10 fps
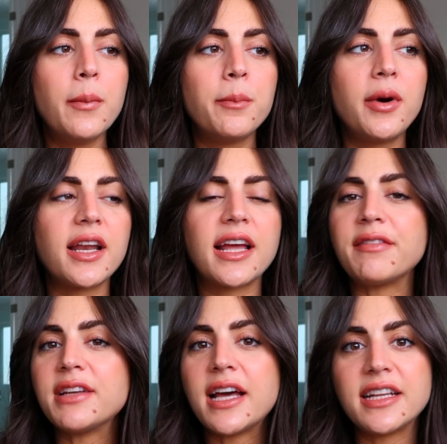But I
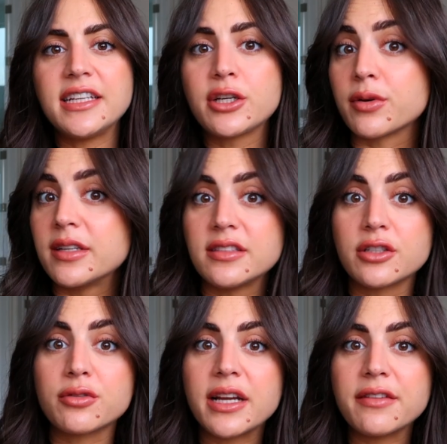haven't had any crazy
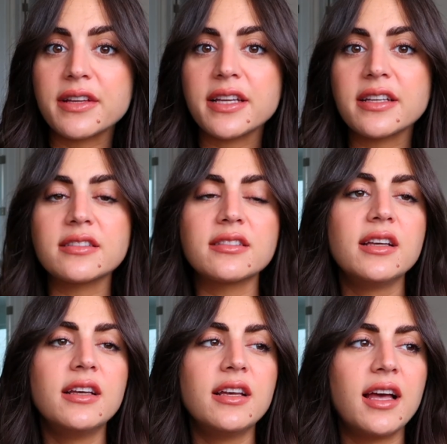cravings.
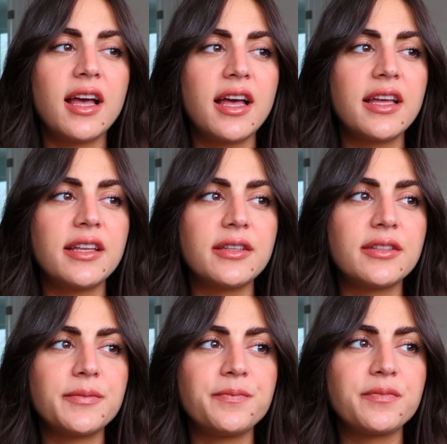
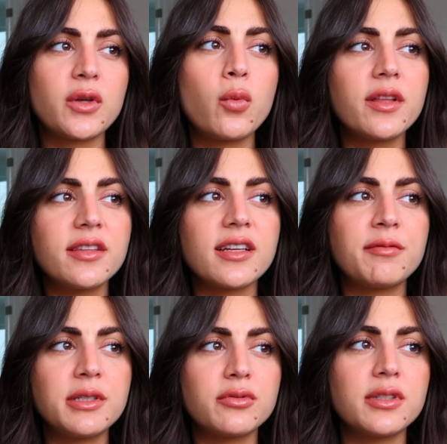And the one thing
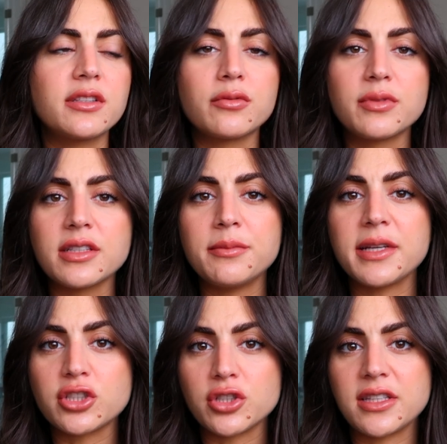I've been doing to really
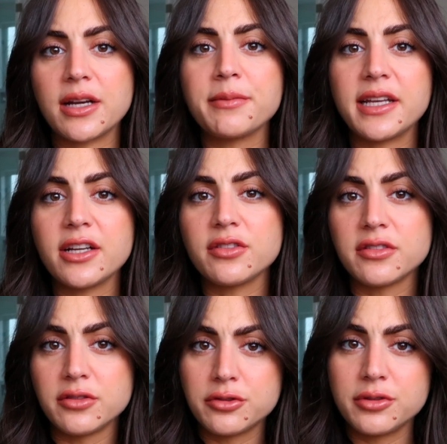make sure that I'm getting all
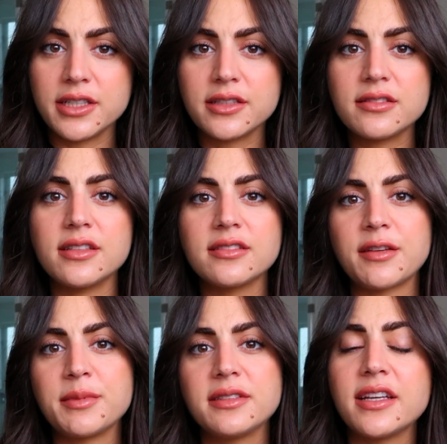the nutrients is
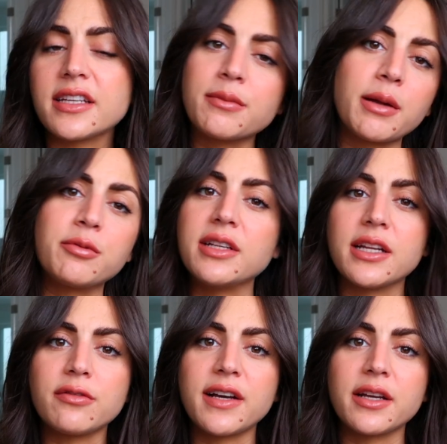I've been taking my
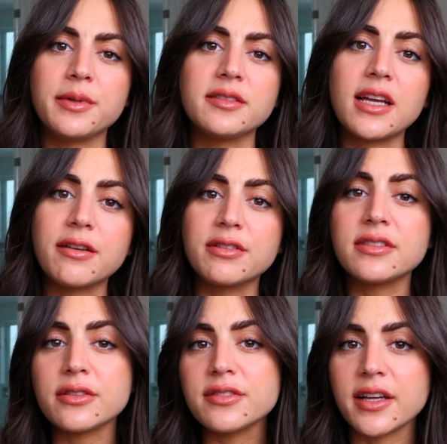prenatal vitamins every
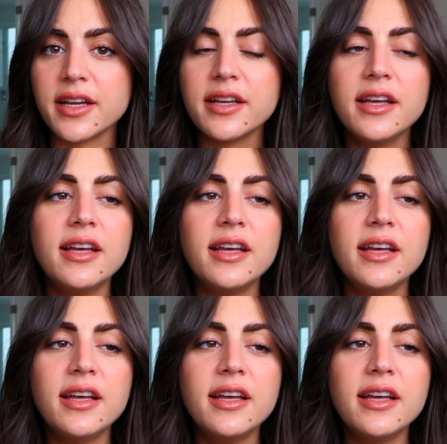single day,